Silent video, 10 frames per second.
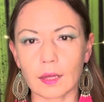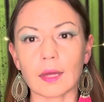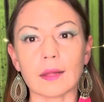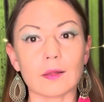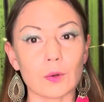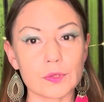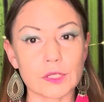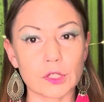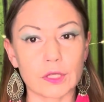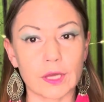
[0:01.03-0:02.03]
Hello
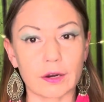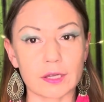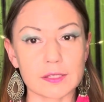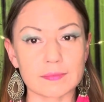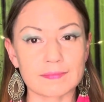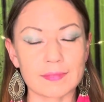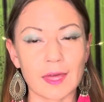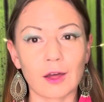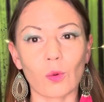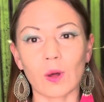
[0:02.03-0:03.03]
Sagittarius,
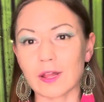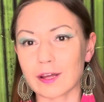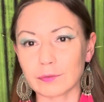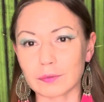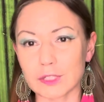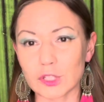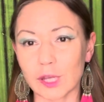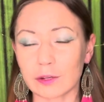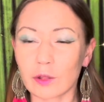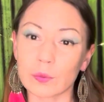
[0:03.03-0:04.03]
welcome to my
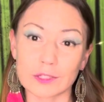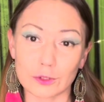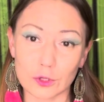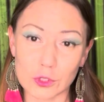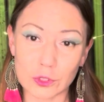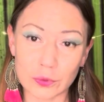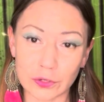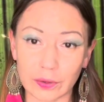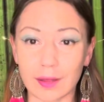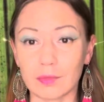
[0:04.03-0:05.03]
channel, whether you're new or
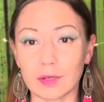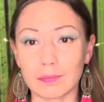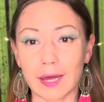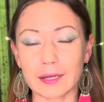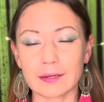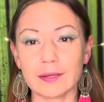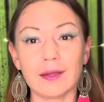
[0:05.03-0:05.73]
you're coming back.